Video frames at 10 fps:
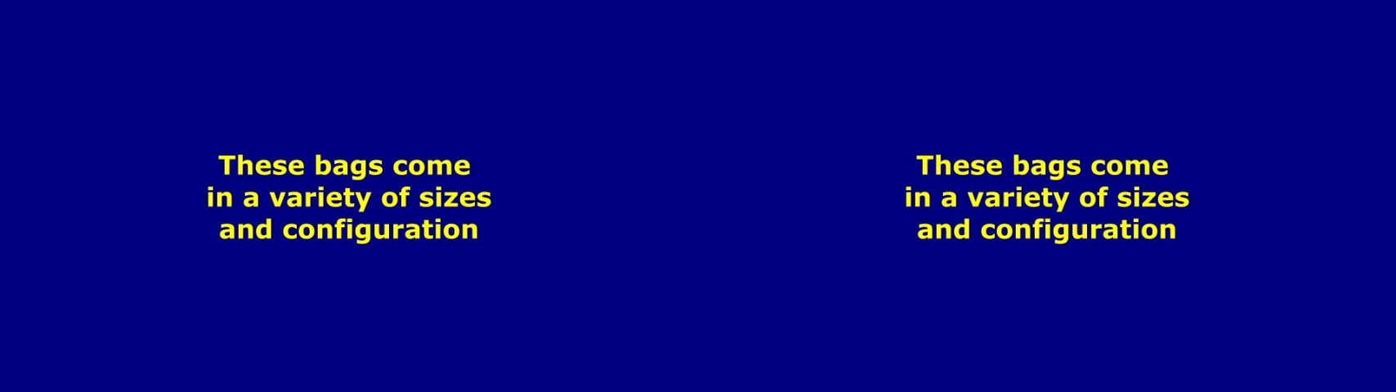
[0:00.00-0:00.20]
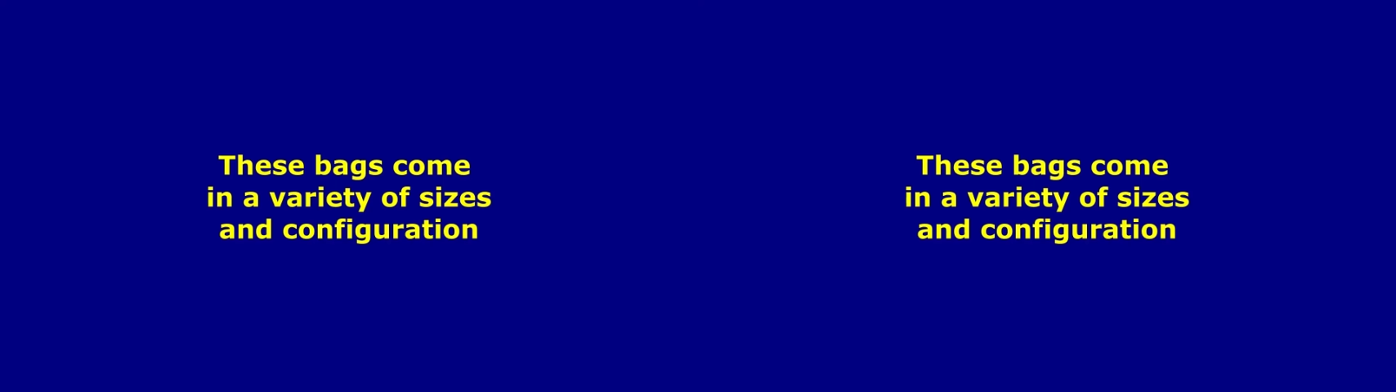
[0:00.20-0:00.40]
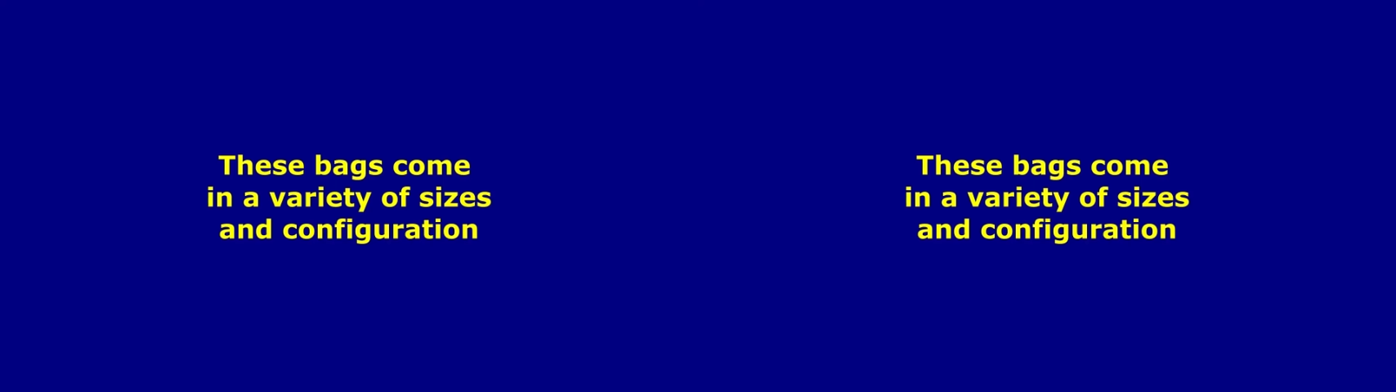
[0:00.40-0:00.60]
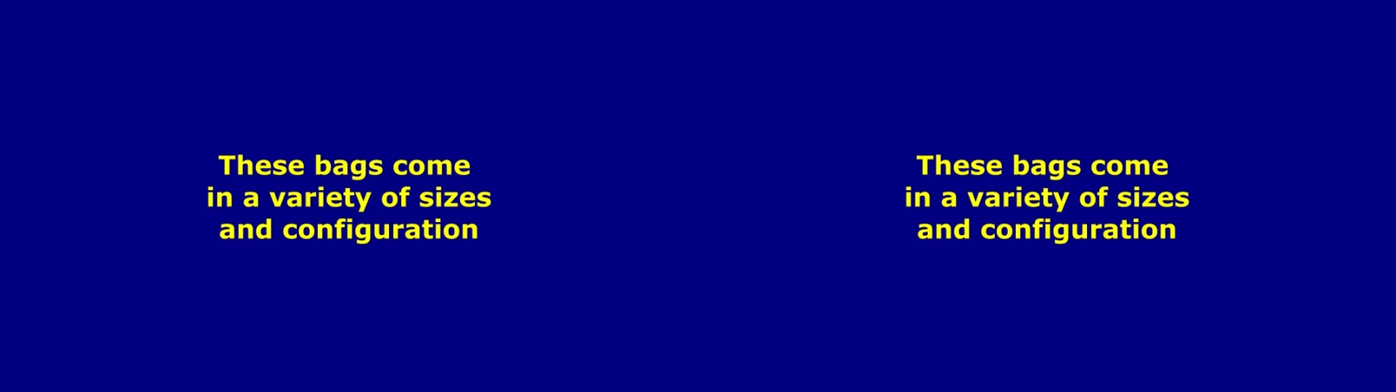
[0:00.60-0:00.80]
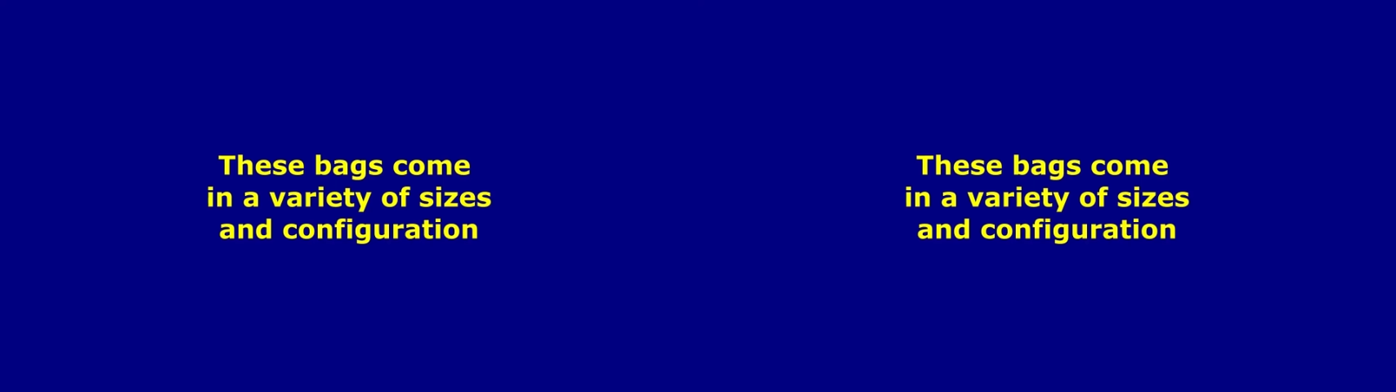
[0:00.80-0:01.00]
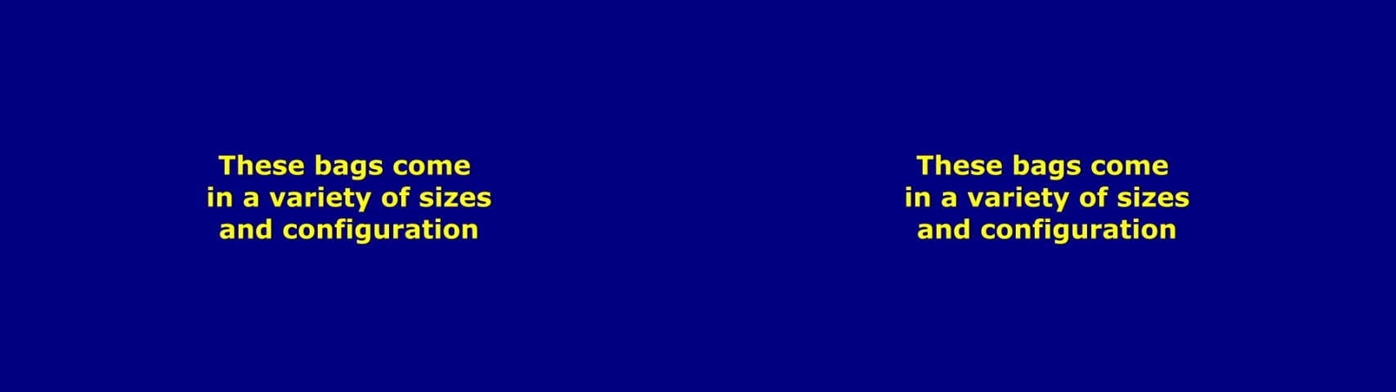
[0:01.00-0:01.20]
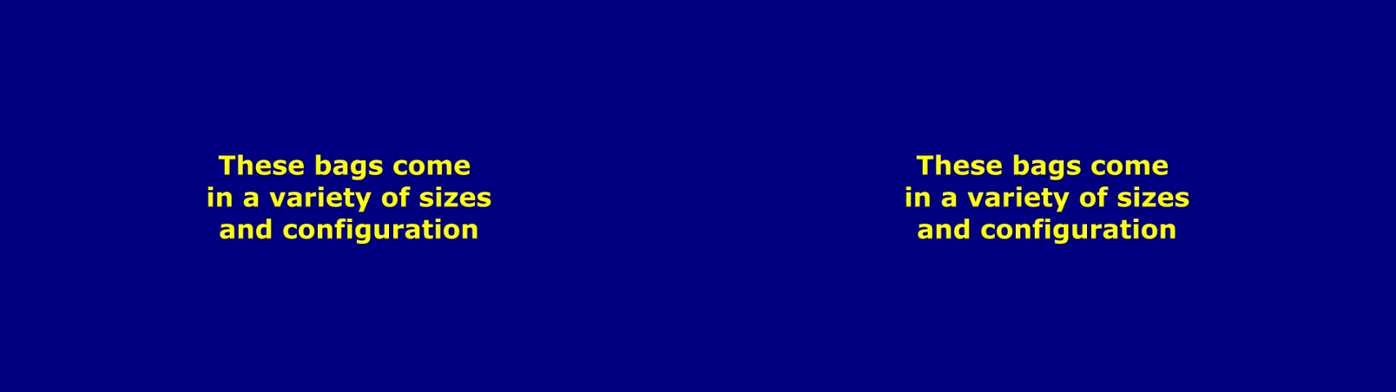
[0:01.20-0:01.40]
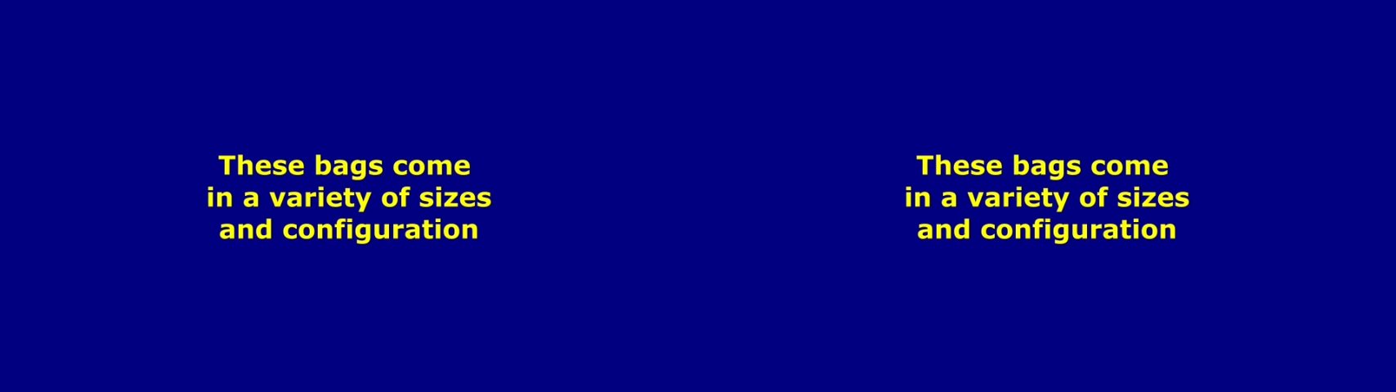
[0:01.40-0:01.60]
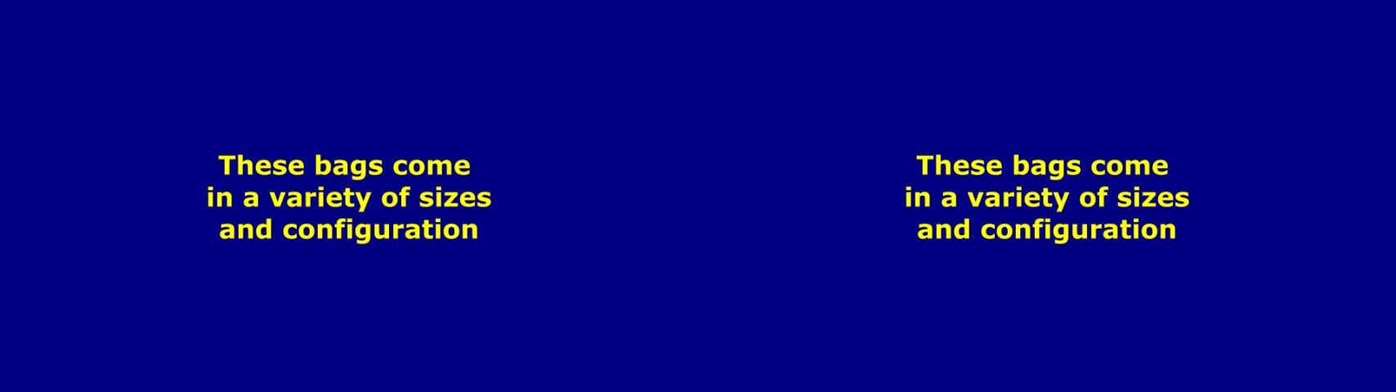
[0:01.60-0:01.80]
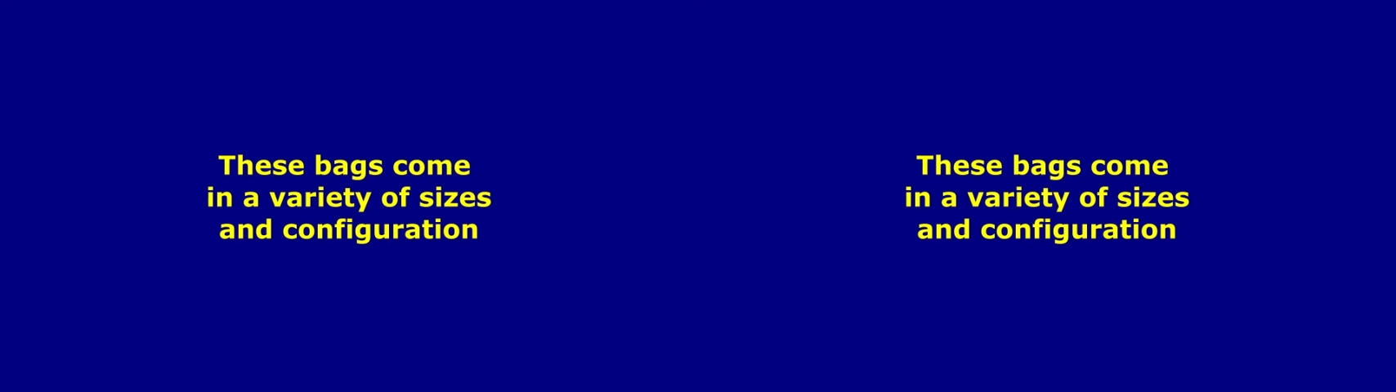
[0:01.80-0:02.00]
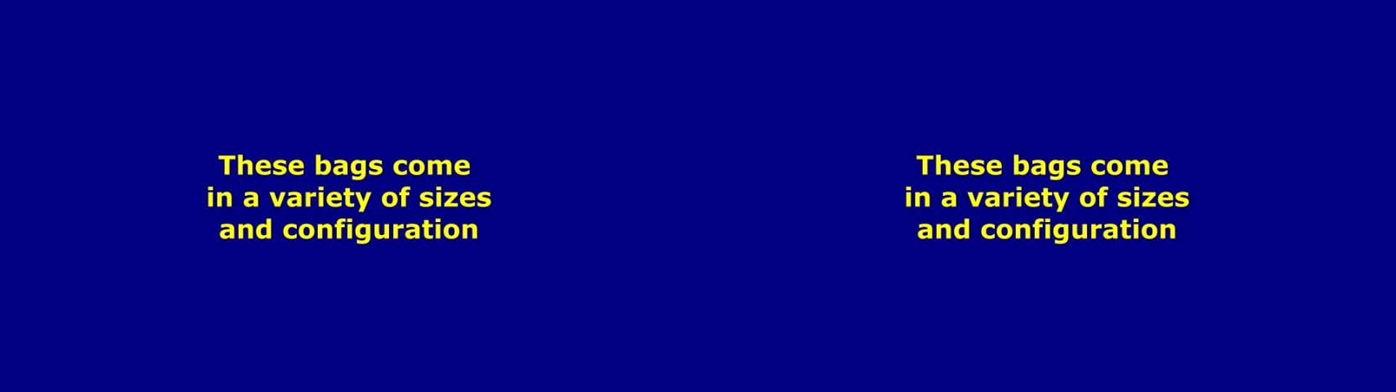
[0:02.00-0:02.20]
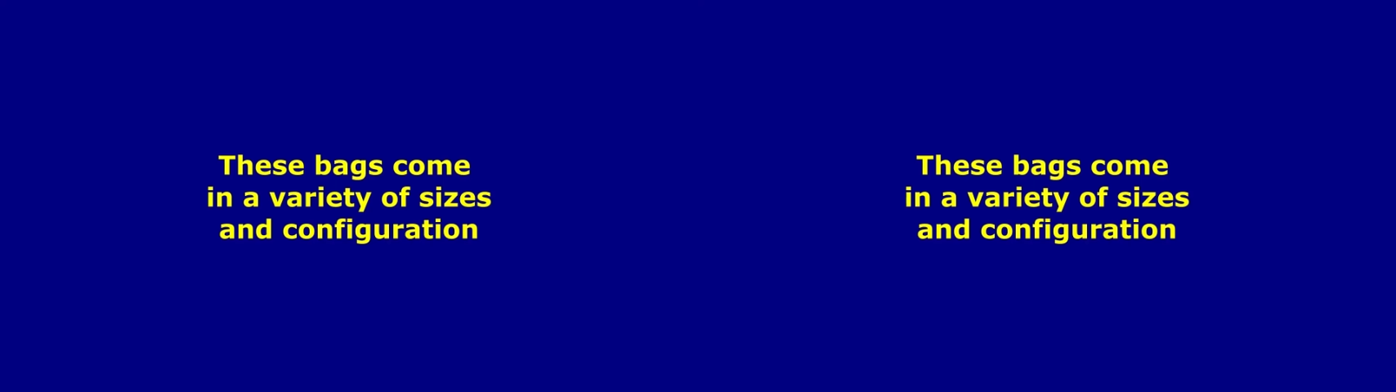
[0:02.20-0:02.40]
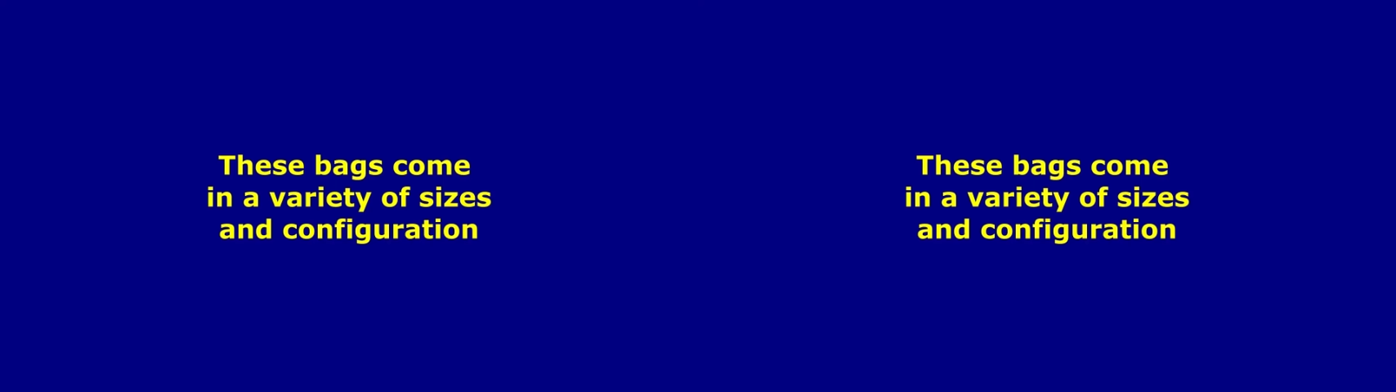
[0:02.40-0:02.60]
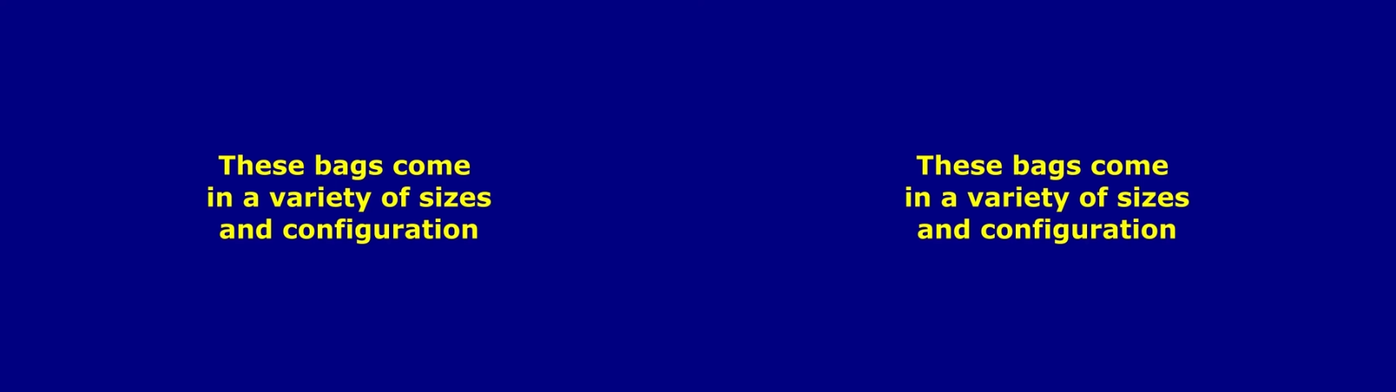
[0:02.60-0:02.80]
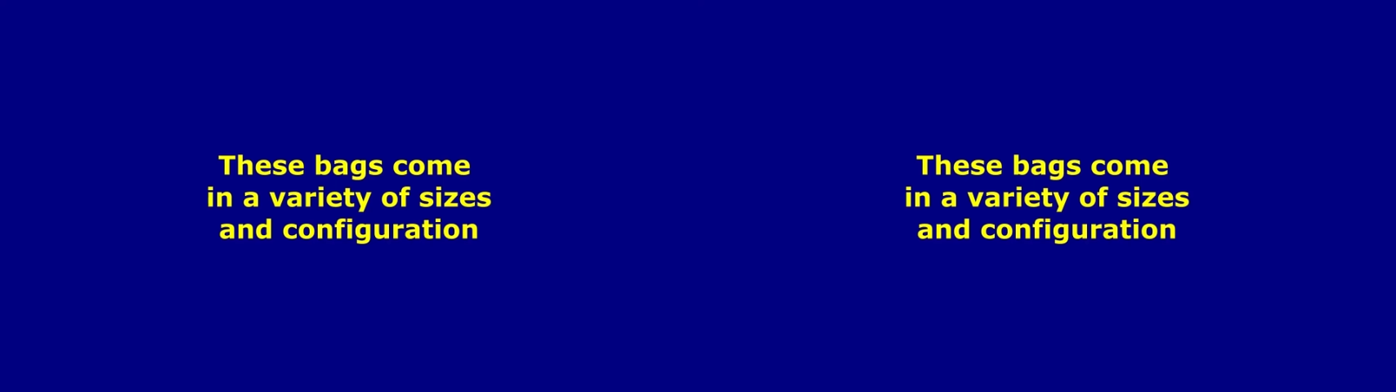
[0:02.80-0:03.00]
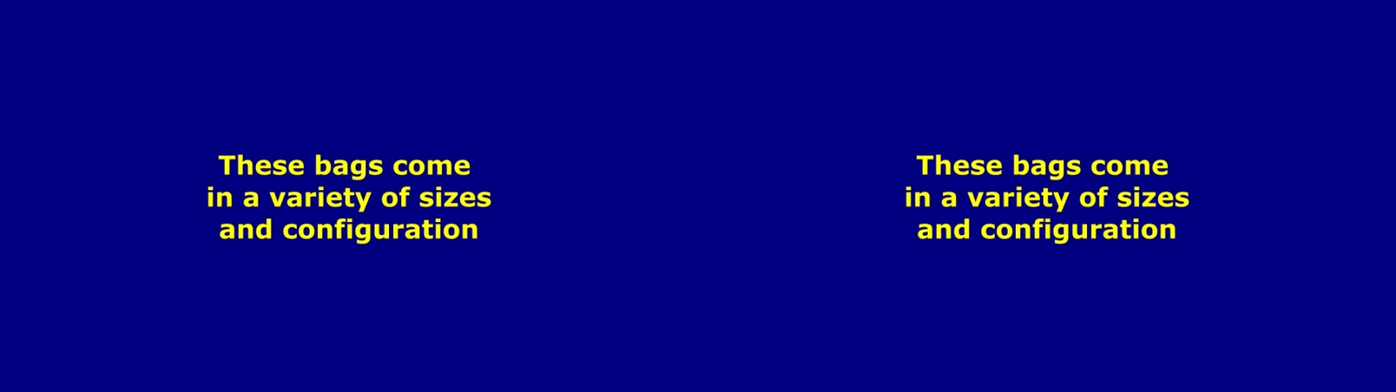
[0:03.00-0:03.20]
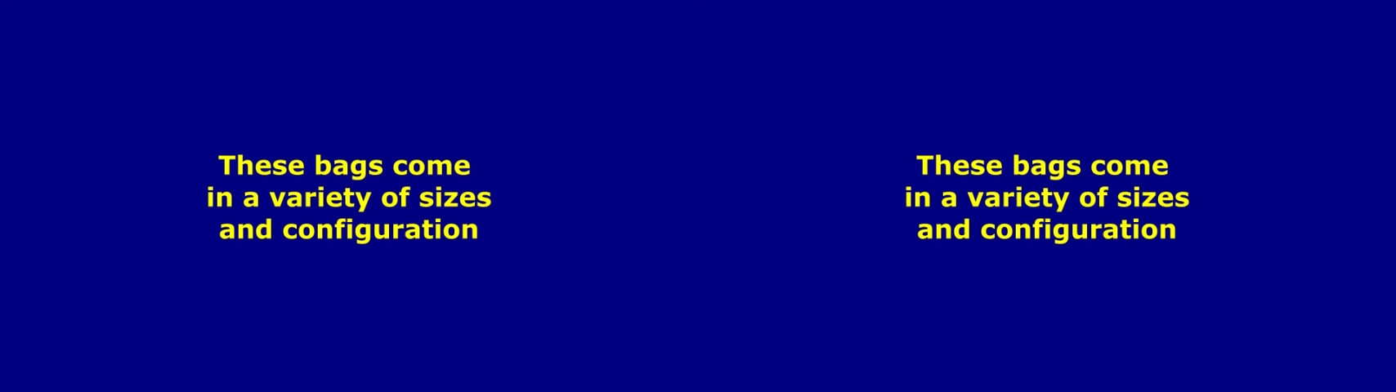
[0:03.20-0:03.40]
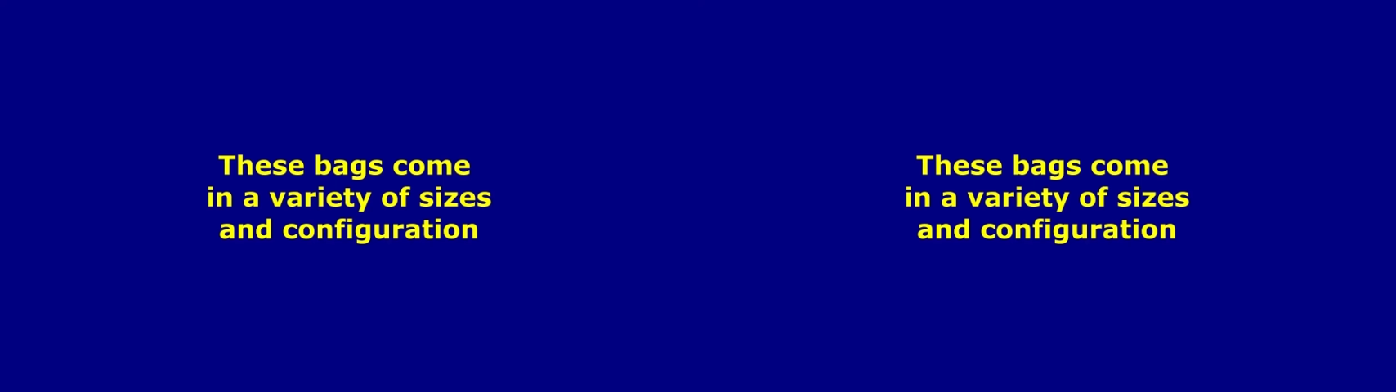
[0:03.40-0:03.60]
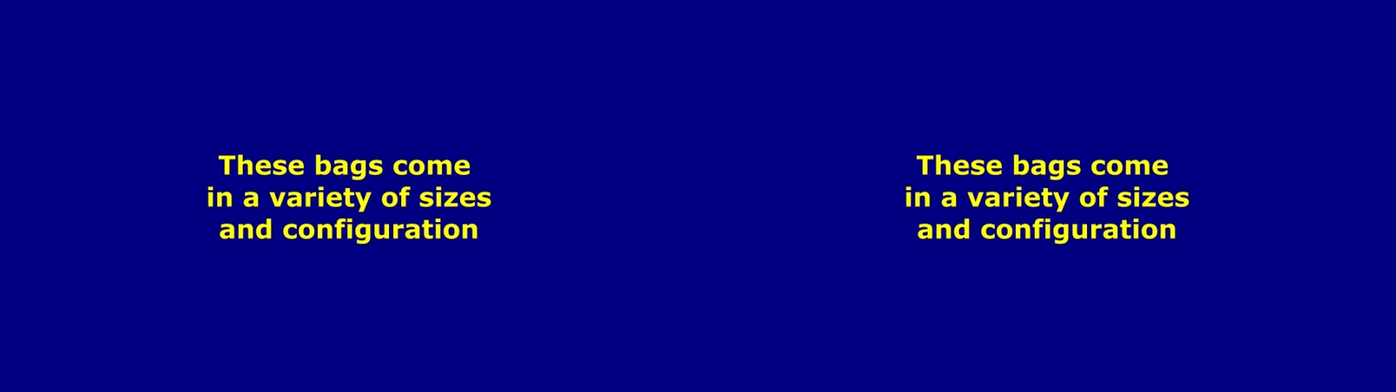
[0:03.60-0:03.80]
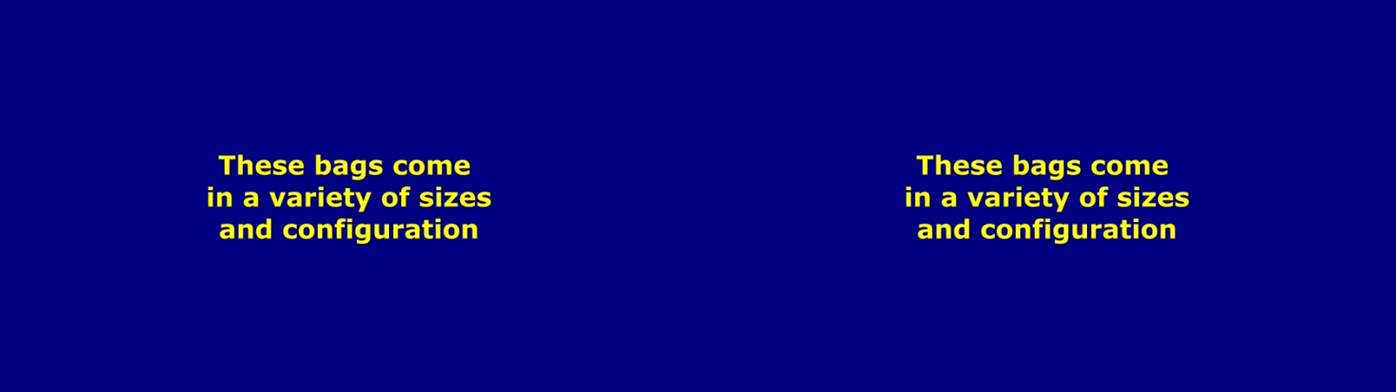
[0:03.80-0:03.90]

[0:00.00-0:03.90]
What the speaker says: [unreadable: no face in view]